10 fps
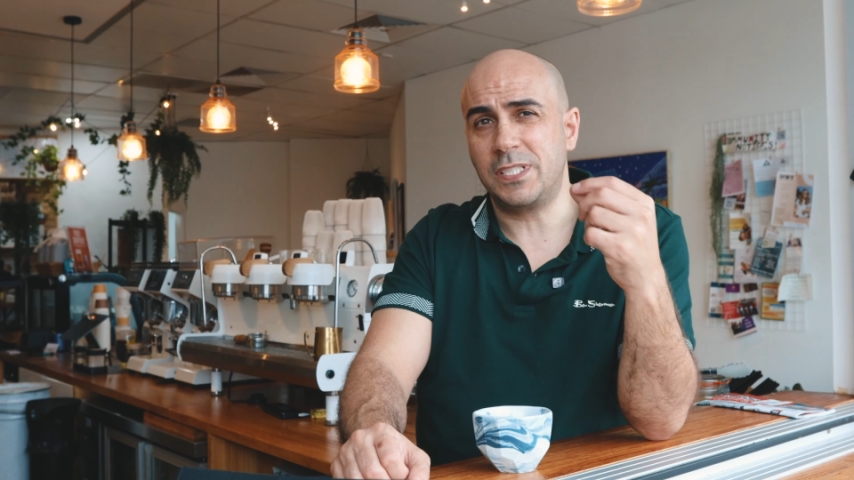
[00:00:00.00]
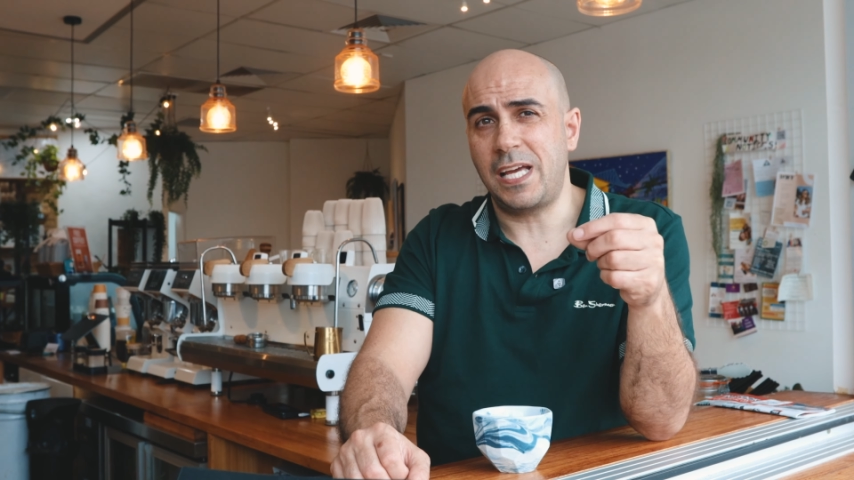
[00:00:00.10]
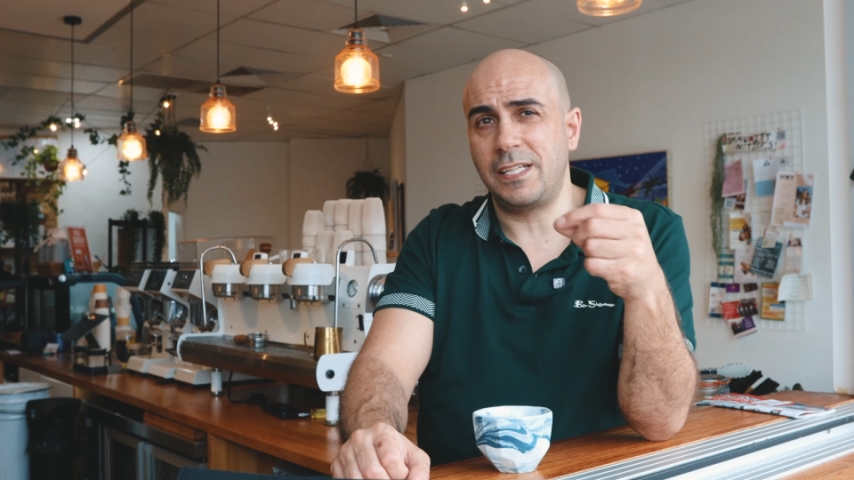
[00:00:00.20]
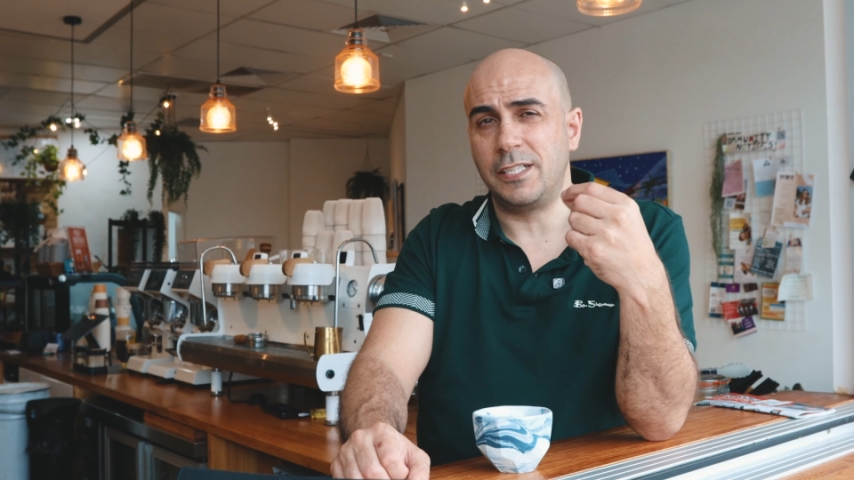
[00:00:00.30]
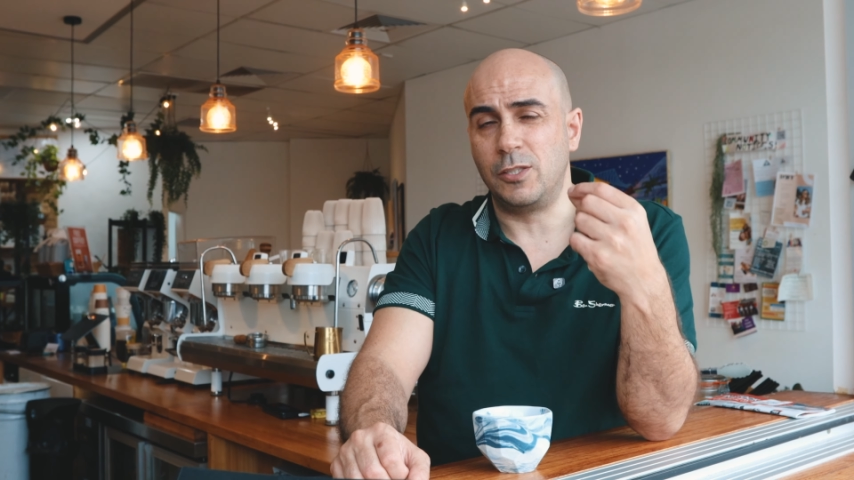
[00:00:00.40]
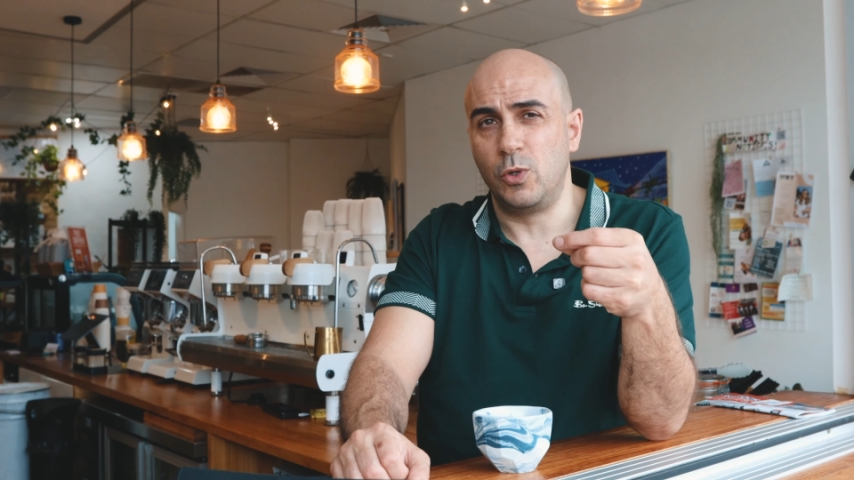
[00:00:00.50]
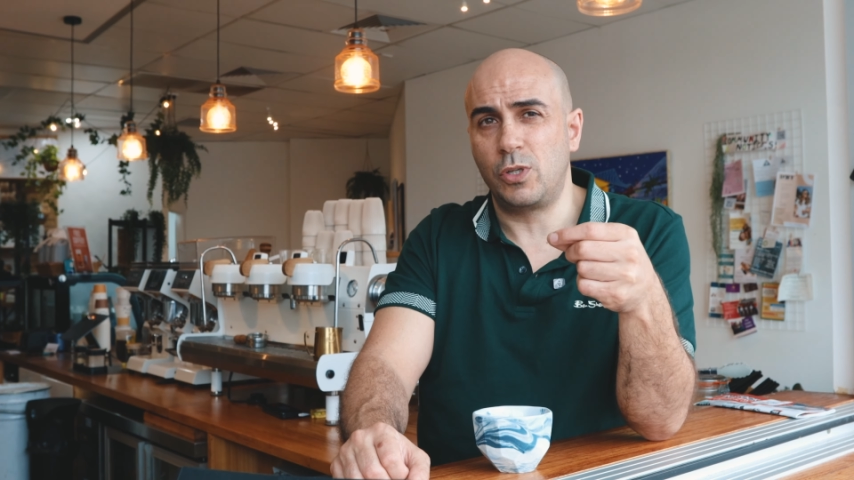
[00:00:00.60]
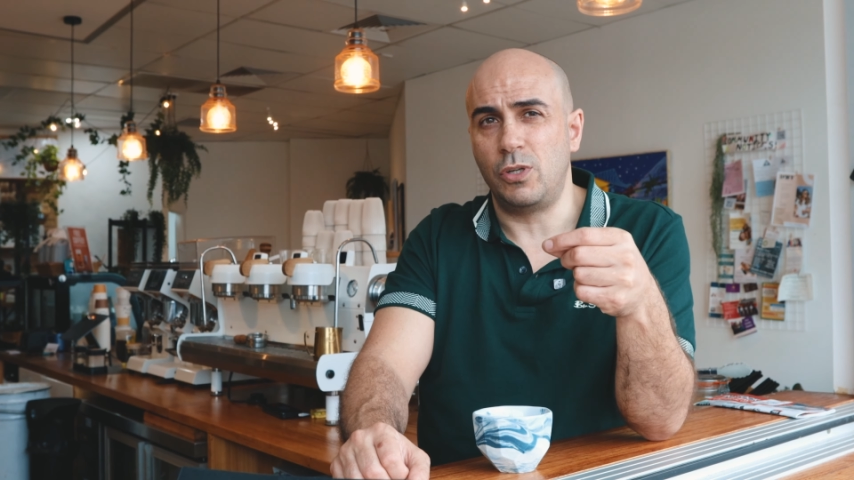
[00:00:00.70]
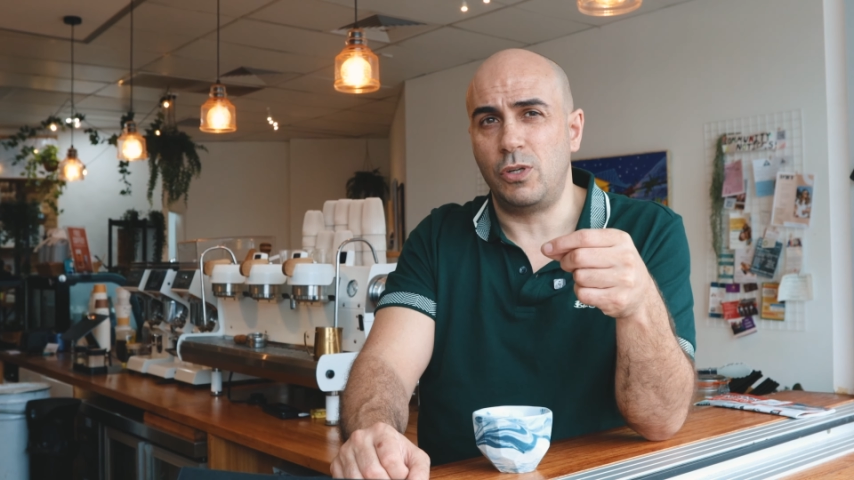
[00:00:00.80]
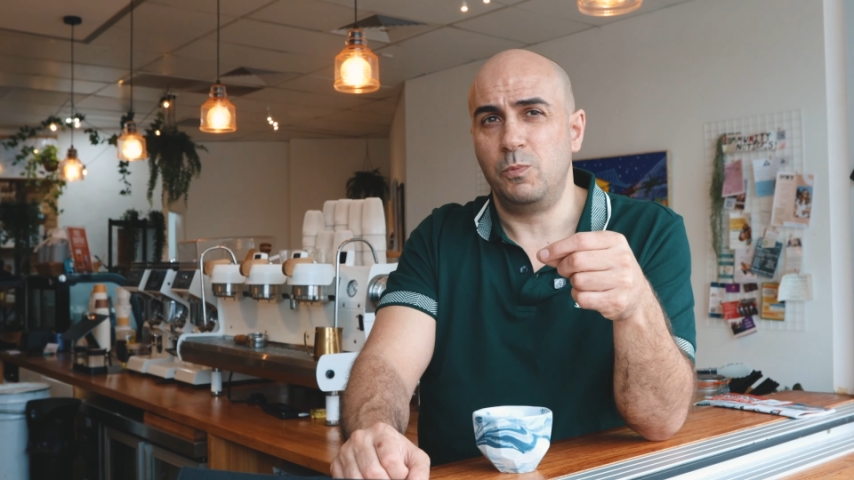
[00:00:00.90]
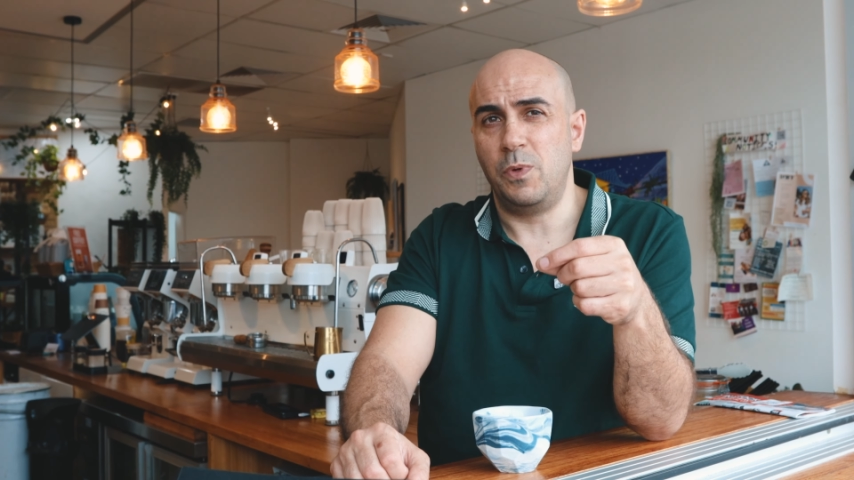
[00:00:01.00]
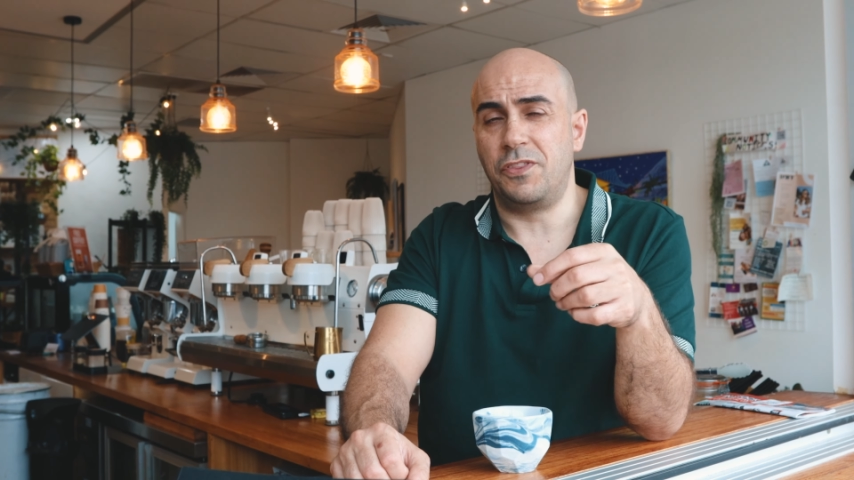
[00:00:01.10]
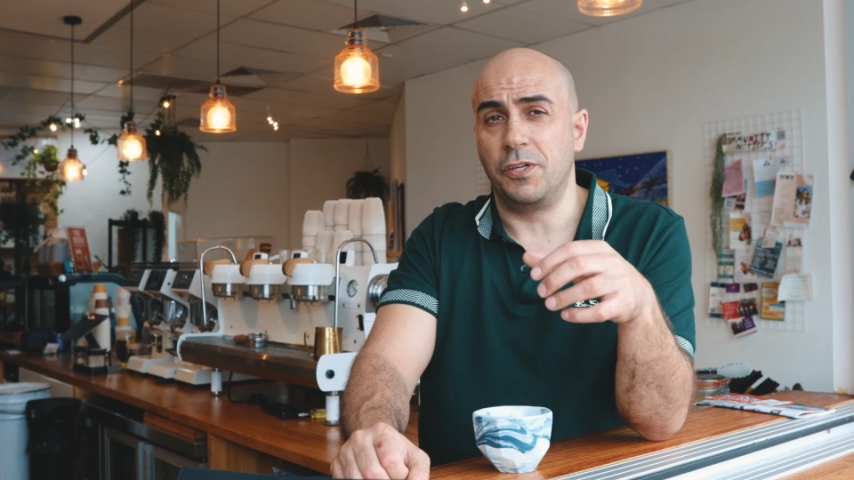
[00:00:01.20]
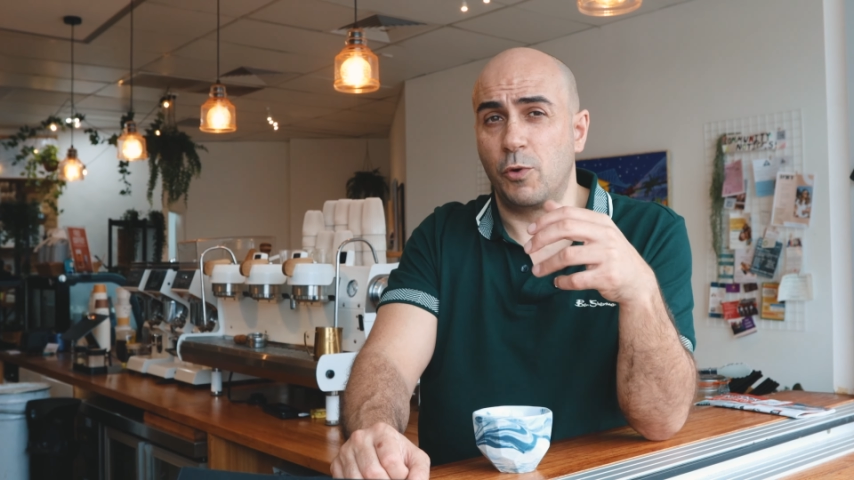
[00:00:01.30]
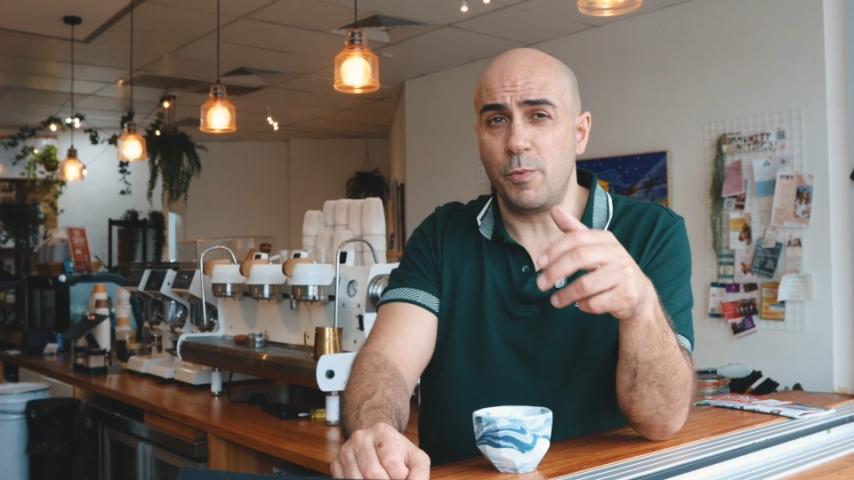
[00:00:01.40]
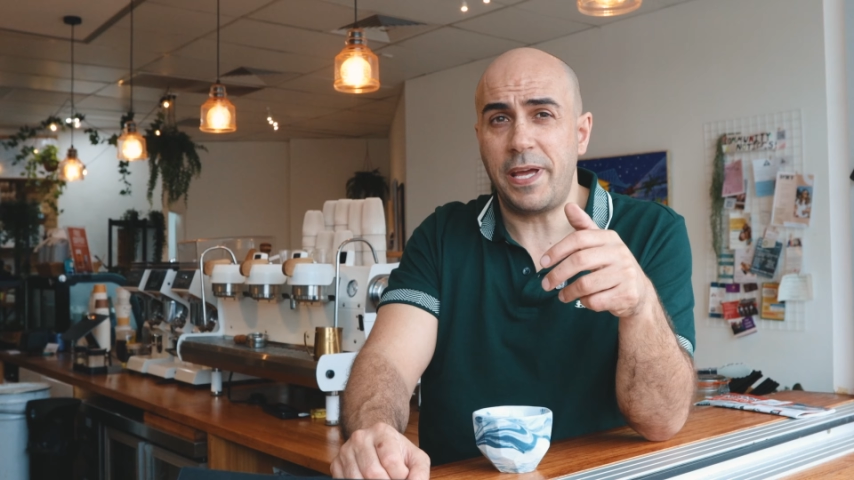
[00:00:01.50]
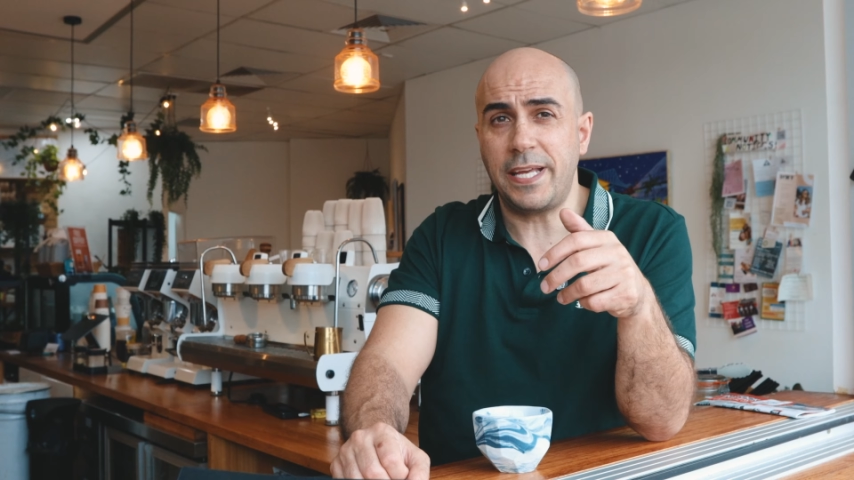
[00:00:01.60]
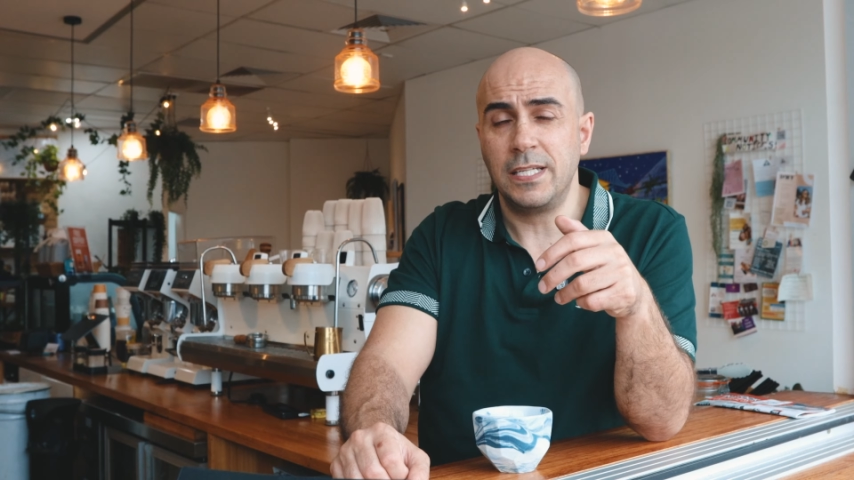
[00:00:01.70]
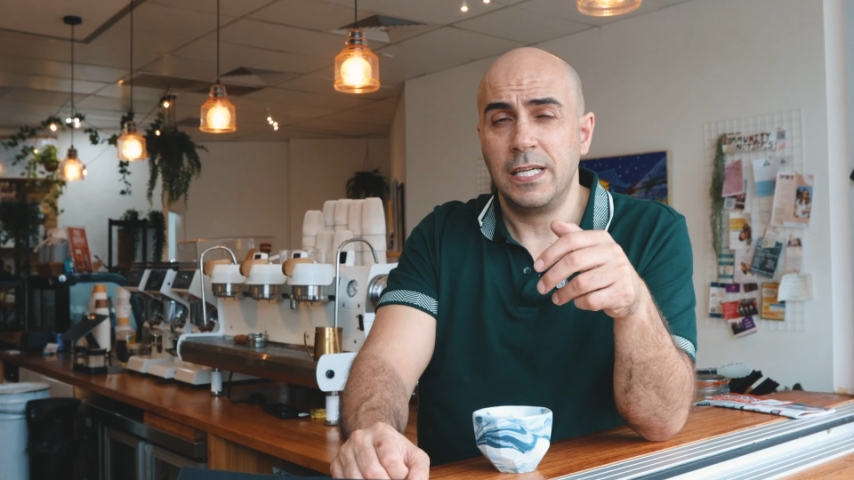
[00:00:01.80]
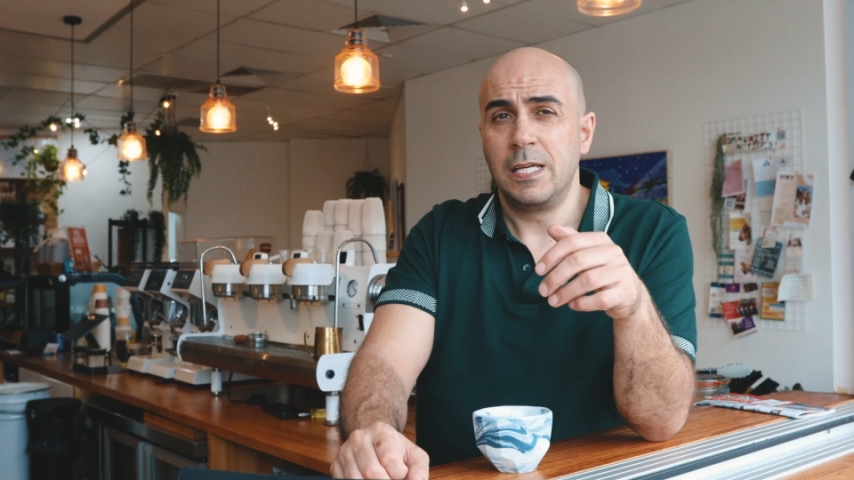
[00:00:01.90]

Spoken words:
Italian look with the group head,